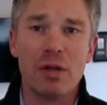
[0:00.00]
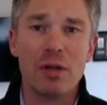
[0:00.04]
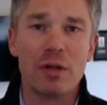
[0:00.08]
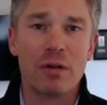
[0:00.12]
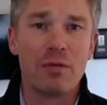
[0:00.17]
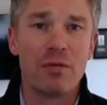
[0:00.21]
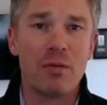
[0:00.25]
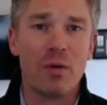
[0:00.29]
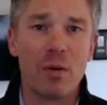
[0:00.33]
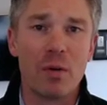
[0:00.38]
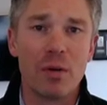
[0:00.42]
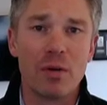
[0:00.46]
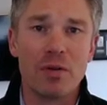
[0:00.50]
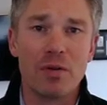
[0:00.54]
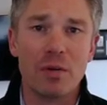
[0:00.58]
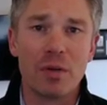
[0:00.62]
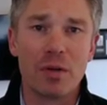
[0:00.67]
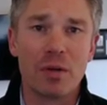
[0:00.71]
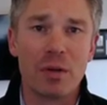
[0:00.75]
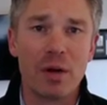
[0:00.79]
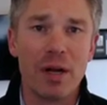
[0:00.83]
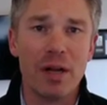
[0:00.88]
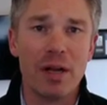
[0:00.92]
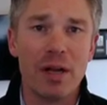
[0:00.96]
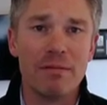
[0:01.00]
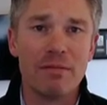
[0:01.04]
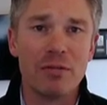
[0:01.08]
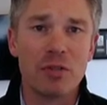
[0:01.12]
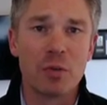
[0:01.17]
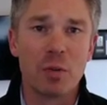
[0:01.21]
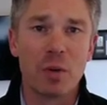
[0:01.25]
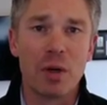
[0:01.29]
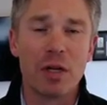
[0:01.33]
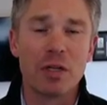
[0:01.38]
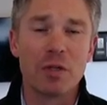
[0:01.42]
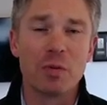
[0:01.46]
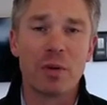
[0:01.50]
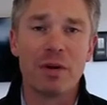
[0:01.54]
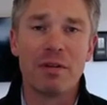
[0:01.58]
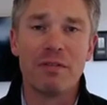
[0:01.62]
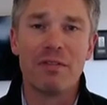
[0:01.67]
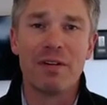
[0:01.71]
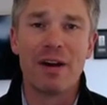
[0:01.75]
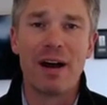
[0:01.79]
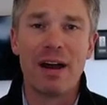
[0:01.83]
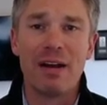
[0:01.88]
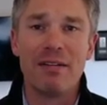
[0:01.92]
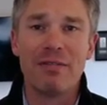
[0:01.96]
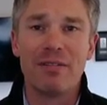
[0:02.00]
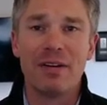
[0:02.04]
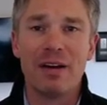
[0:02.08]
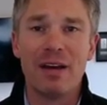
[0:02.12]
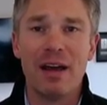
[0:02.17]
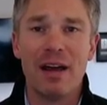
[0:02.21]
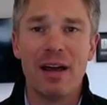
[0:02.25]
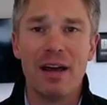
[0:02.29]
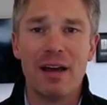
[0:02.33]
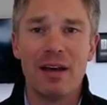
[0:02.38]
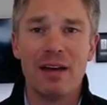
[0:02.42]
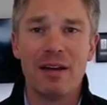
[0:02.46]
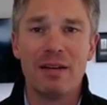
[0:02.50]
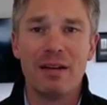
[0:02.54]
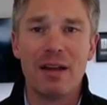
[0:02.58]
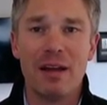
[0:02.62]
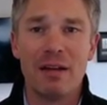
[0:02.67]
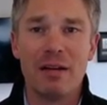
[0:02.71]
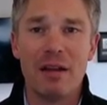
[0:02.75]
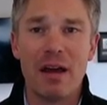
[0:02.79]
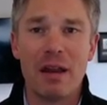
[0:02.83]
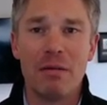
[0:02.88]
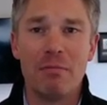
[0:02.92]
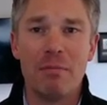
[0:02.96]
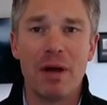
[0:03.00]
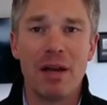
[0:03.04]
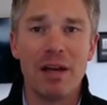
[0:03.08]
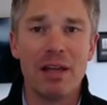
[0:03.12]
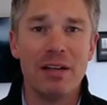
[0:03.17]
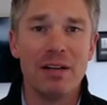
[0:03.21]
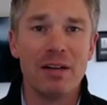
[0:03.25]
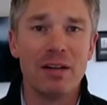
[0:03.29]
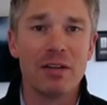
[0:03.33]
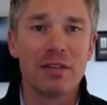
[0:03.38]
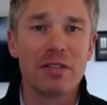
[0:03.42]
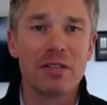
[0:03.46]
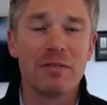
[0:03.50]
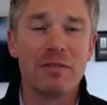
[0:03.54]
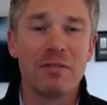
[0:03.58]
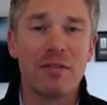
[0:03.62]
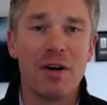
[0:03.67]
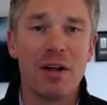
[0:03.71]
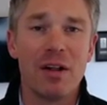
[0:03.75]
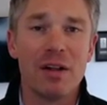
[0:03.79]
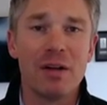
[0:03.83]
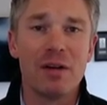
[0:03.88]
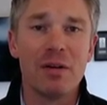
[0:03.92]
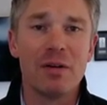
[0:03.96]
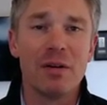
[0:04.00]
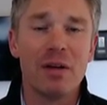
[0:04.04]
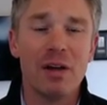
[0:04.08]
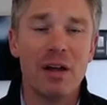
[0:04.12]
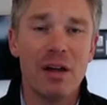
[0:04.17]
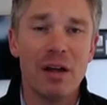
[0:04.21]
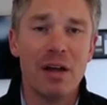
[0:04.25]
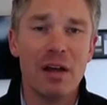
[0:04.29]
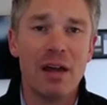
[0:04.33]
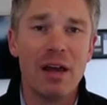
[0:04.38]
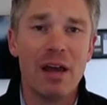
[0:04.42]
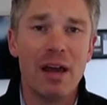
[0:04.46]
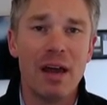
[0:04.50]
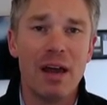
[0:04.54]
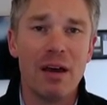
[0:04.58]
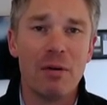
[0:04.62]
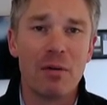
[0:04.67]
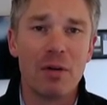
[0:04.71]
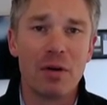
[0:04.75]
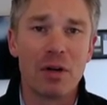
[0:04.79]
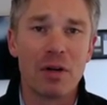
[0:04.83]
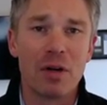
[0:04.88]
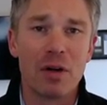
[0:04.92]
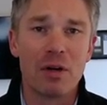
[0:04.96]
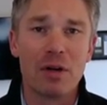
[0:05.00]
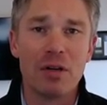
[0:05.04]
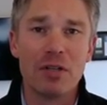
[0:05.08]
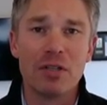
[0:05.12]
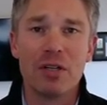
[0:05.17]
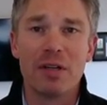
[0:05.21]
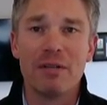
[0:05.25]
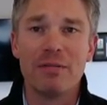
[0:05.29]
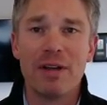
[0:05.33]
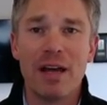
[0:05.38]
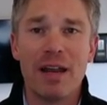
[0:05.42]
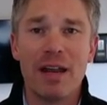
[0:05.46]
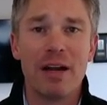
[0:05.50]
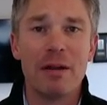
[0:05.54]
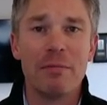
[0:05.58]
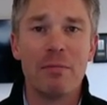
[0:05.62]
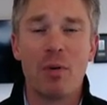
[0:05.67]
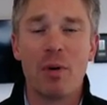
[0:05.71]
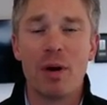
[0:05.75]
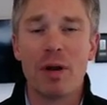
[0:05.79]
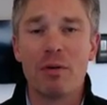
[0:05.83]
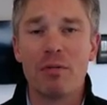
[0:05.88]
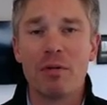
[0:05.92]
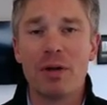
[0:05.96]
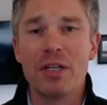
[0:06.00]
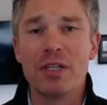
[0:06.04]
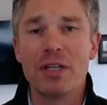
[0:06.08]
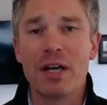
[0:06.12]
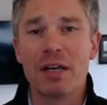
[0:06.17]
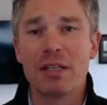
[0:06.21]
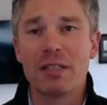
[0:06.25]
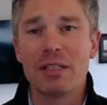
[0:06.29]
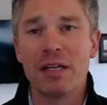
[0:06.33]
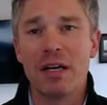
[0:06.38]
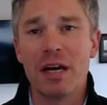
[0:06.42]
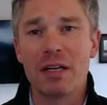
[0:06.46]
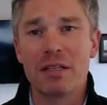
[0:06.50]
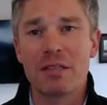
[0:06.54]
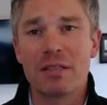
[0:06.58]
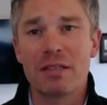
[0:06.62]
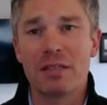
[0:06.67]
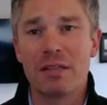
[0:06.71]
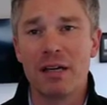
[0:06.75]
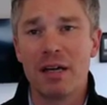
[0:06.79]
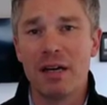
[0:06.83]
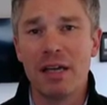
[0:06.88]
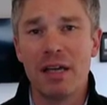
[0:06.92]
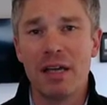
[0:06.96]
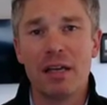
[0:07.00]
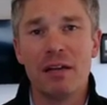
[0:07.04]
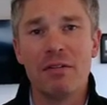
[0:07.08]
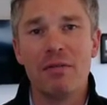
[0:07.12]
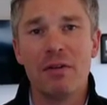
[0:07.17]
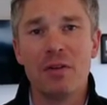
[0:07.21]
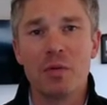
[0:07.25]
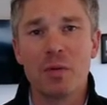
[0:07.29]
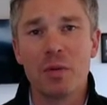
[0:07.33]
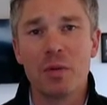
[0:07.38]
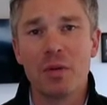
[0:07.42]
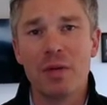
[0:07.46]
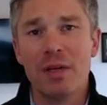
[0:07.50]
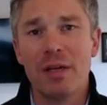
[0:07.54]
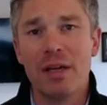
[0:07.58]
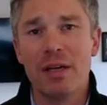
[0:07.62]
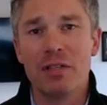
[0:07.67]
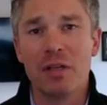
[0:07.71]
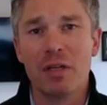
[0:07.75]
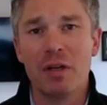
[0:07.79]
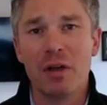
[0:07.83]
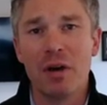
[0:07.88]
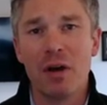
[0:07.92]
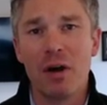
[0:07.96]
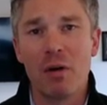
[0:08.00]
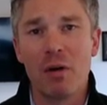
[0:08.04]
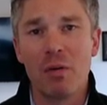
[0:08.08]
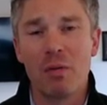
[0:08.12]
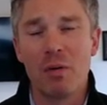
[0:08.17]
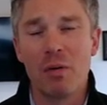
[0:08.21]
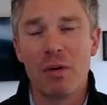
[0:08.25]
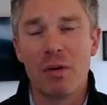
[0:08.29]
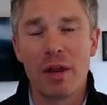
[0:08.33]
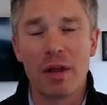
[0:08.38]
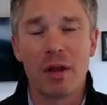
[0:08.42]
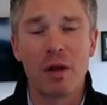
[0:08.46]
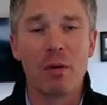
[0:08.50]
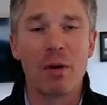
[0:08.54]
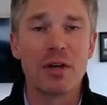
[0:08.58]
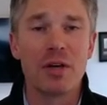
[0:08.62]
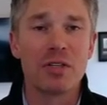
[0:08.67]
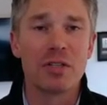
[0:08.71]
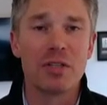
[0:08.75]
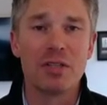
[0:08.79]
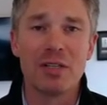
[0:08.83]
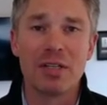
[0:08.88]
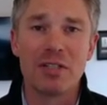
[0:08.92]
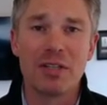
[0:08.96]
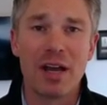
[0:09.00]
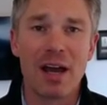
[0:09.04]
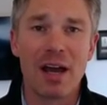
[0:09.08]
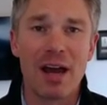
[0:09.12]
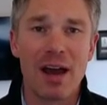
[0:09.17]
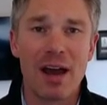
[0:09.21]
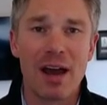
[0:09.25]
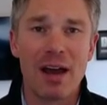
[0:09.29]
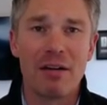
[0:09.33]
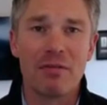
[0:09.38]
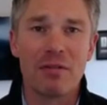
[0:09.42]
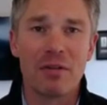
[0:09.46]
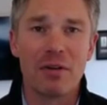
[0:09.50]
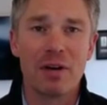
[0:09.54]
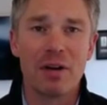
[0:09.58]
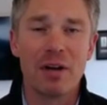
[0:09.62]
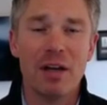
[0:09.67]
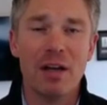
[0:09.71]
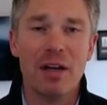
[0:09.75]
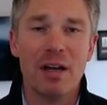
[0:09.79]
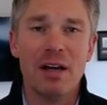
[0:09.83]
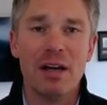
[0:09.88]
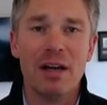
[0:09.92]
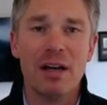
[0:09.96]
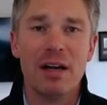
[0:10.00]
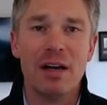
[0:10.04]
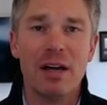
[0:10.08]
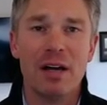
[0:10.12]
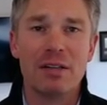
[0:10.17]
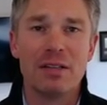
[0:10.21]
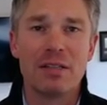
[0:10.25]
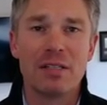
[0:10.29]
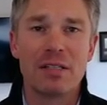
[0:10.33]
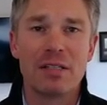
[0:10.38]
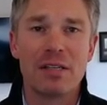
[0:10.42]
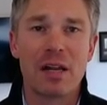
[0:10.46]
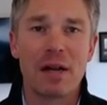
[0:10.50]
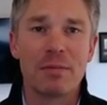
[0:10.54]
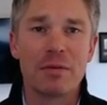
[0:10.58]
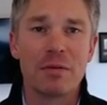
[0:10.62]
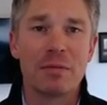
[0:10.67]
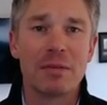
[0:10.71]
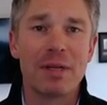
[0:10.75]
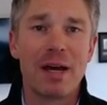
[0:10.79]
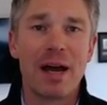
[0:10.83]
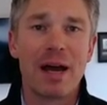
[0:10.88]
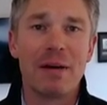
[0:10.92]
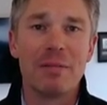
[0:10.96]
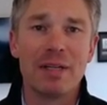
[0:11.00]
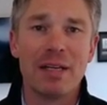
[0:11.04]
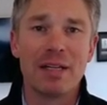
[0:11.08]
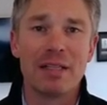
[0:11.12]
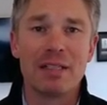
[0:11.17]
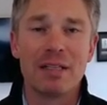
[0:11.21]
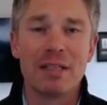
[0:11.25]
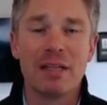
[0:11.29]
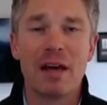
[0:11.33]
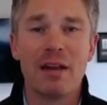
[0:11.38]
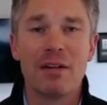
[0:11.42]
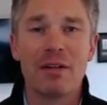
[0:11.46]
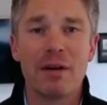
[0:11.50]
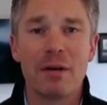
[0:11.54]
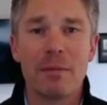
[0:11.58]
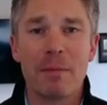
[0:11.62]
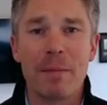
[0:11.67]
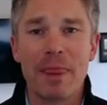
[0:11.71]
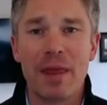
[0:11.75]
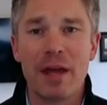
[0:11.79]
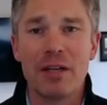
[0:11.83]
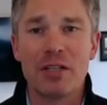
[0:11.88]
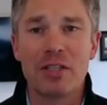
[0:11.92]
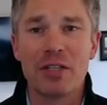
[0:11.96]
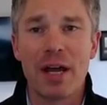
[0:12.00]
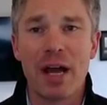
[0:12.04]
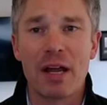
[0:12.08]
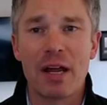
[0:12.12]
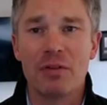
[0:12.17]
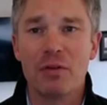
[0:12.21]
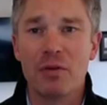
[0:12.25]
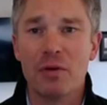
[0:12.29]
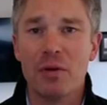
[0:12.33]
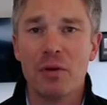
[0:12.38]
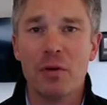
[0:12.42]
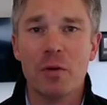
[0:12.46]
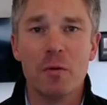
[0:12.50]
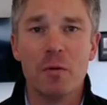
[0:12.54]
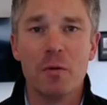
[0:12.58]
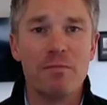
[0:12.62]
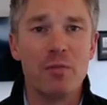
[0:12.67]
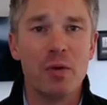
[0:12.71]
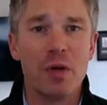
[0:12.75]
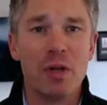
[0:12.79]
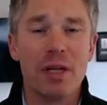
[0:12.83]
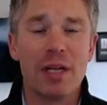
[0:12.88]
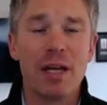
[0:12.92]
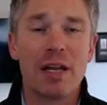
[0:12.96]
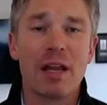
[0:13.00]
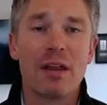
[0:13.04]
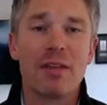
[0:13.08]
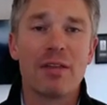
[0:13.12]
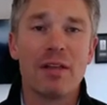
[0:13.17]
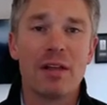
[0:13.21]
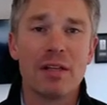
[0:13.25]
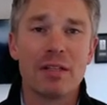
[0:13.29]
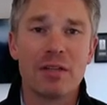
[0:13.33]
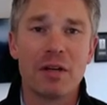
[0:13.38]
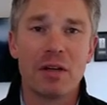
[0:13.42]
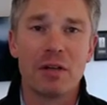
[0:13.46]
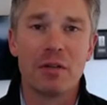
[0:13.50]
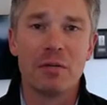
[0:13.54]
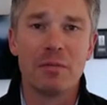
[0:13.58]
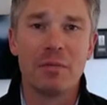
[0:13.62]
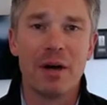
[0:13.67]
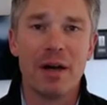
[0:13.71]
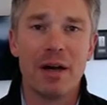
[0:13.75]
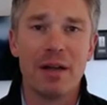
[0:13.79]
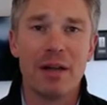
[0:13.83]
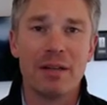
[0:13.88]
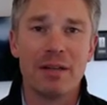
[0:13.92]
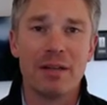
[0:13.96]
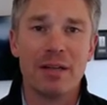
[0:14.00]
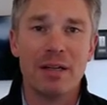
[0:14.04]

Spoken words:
look forward to a great 2025 ahead and many years to follow. And would encourage you at any point, reach out to us individually, as you know, with any questions that you have, or to set up some time to get together and chat through really anything that's on your mind.